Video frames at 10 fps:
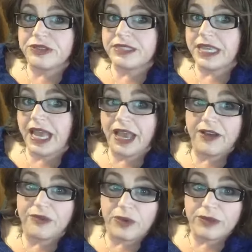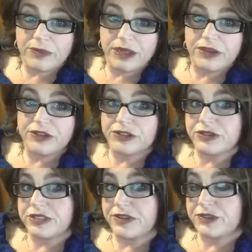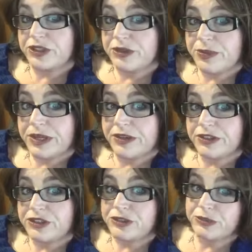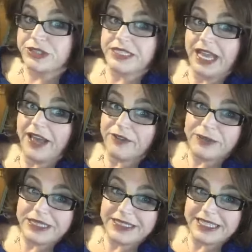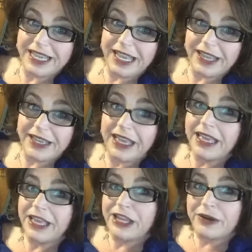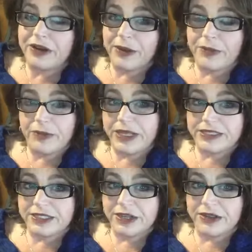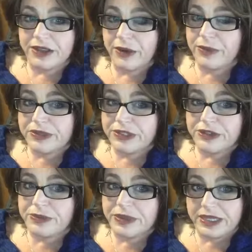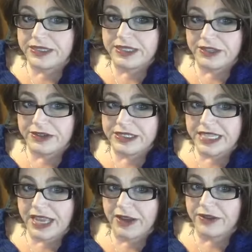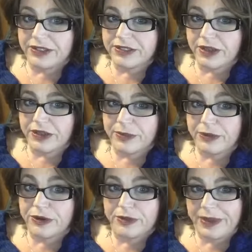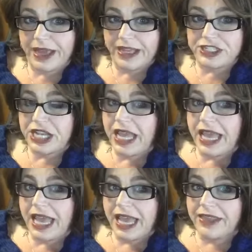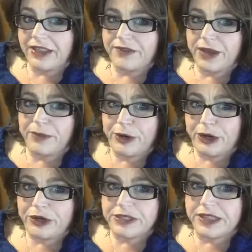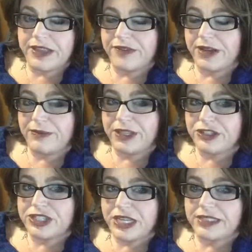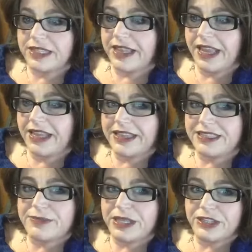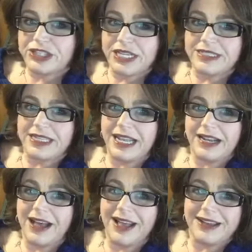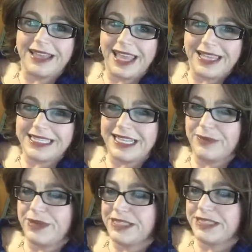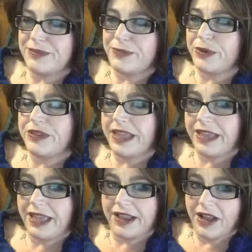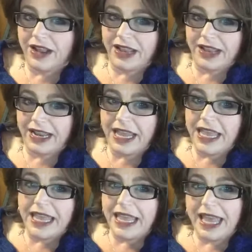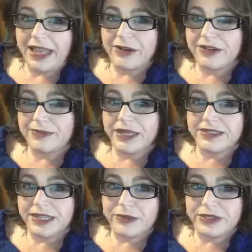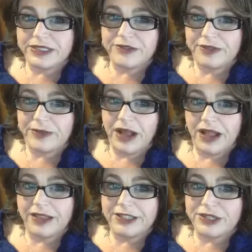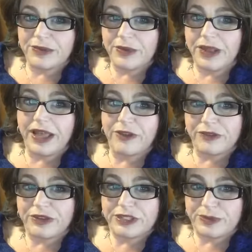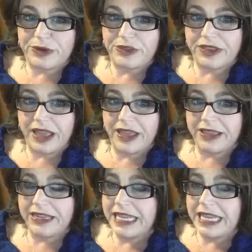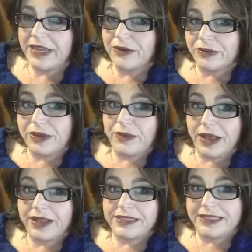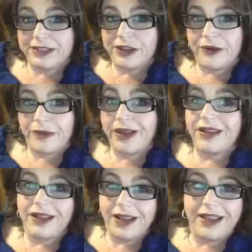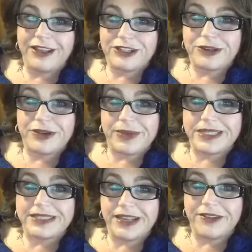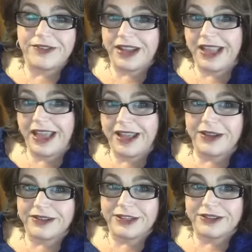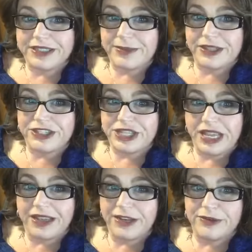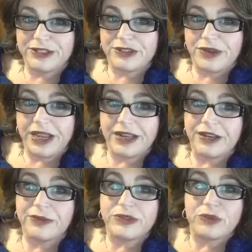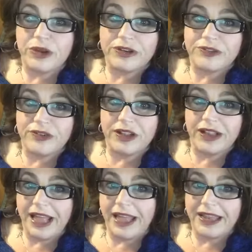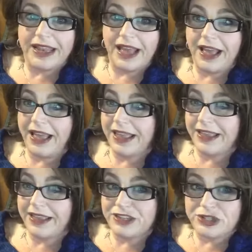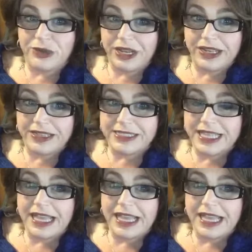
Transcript: to have one beer, choose to have two beers, choose to have a piece of cake. You know, a couple weeks ago, they opened a new place here in town. It's called the Burger Batch. And they've got burgers and they've got milkshakes. And they had these milkshakes that had cotton candy and pieces of birthday cake on it. And my son was in from college, and we went out for his birthday. And we went, and you know what? I enjoyed myself, and I had, you know, some of the shake, and it was great, and it was wonderful, and I enjoyed it,